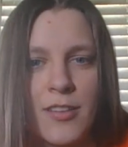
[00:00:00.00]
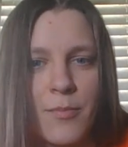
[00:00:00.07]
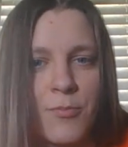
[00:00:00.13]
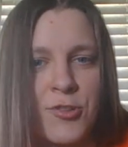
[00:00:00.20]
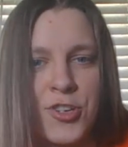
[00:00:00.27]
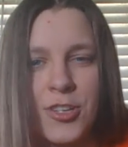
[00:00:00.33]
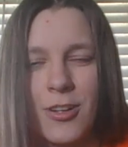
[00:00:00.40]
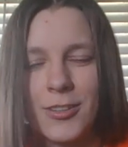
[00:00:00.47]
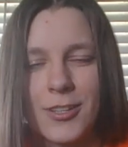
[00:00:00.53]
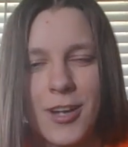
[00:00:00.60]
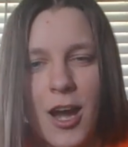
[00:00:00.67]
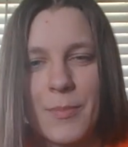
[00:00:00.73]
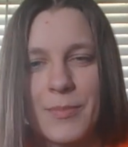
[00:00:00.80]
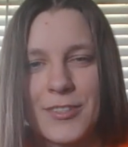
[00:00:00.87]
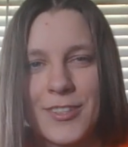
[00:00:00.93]
I appreciate all the
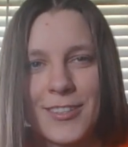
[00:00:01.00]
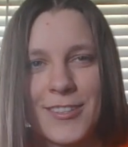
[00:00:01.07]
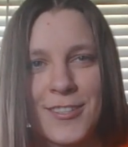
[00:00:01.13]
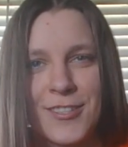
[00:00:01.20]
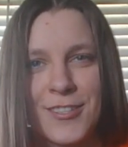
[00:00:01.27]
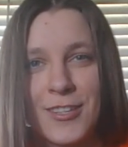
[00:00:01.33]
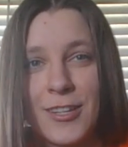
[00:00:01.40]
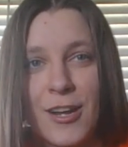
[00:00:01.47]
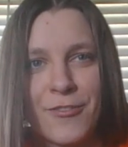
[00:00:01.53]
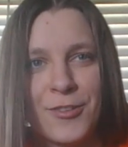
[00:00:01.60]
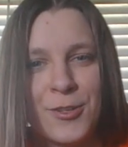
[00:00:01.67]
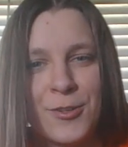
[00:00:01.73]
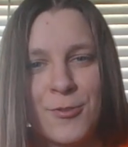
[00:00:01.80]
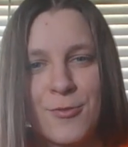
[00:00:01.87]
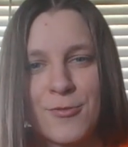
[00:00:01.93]
comments. Like, there's a lot of
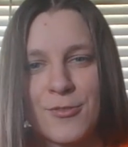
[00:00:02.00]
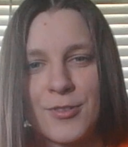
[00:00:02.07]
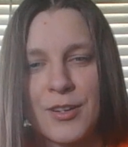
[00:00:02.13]
you